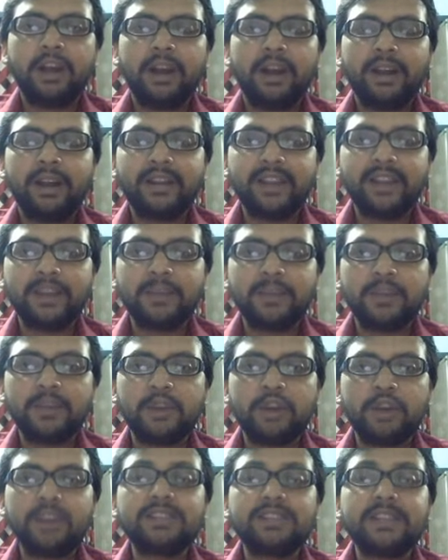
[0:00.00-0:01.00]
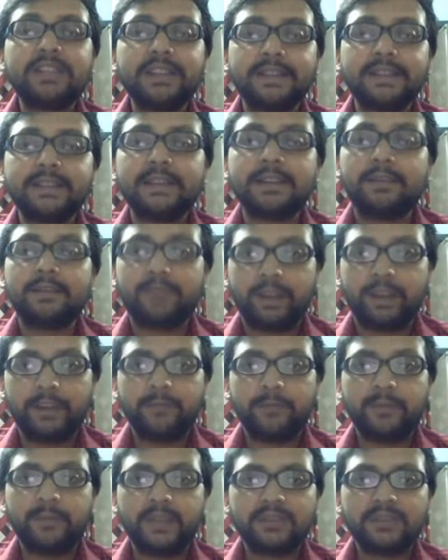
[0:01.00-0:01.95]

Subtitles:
attempt or cheat someone.